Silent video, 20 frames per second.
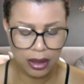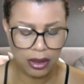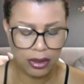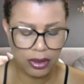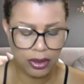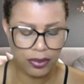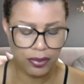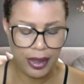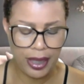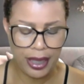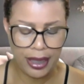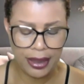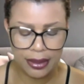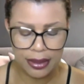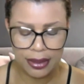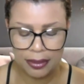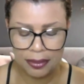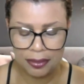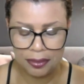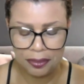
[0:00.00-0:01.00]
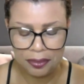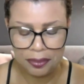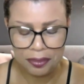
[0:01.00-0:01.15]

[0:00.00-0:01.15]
Those are facts.